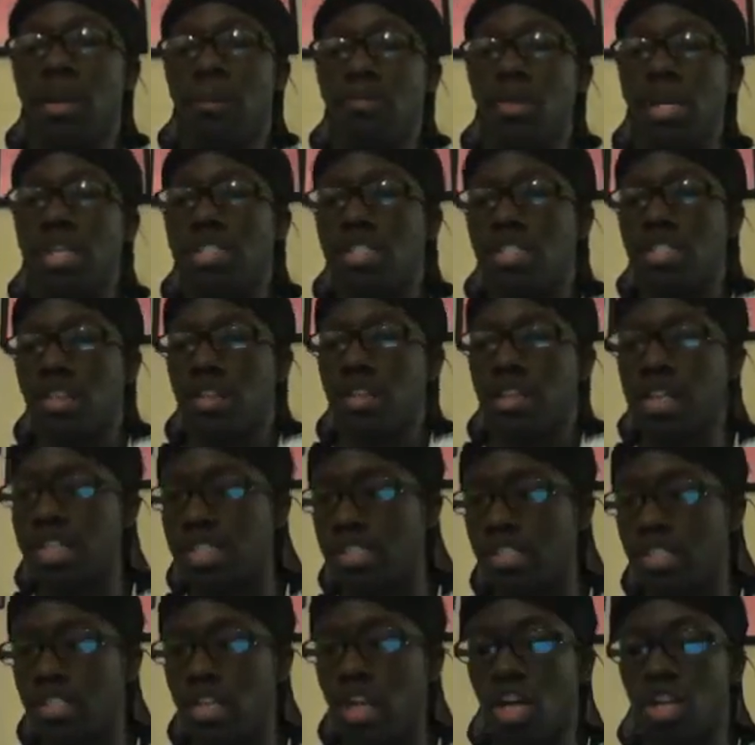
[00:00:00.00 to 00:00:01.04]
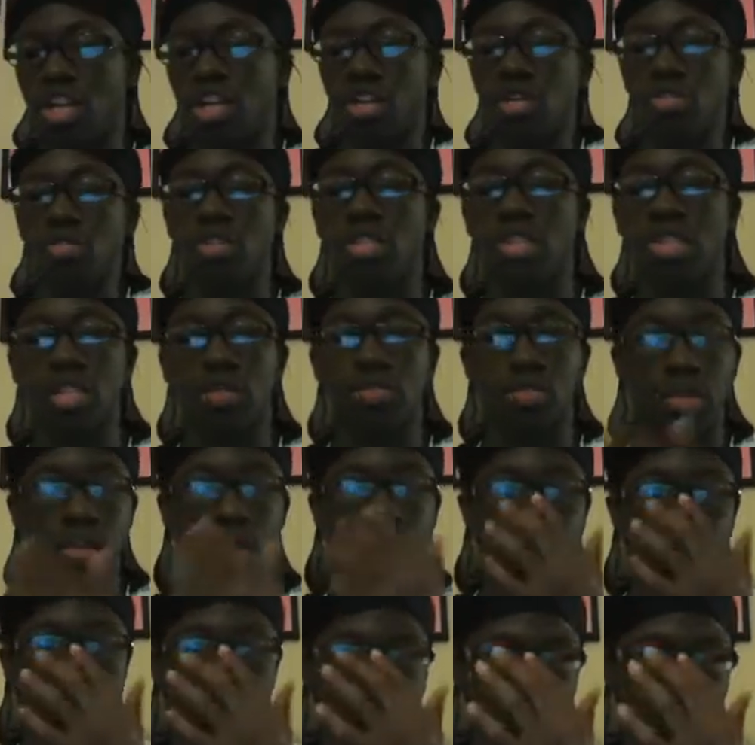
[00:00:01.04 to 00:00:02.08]
the midst of this, Lucius pretty
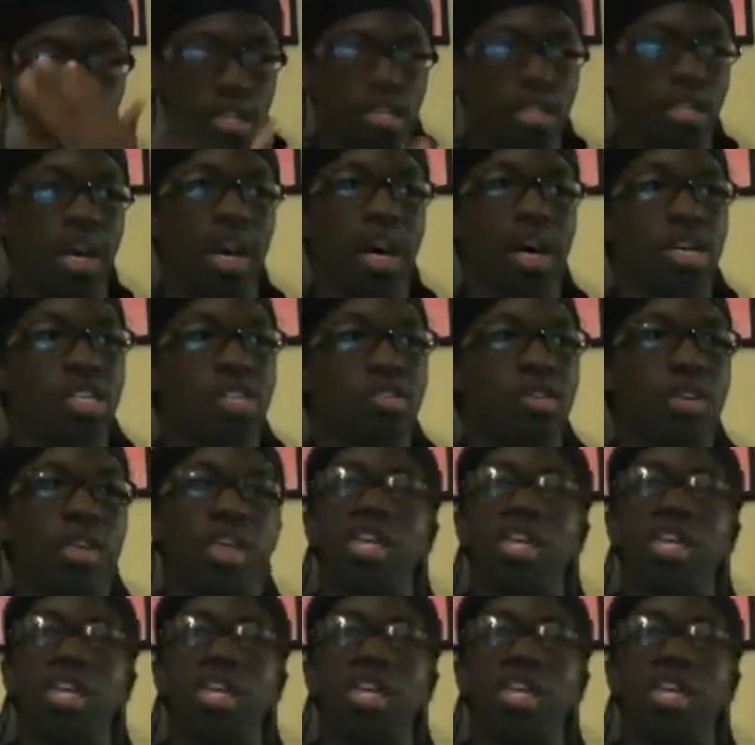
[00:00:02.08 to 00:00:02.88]
much, because Andre,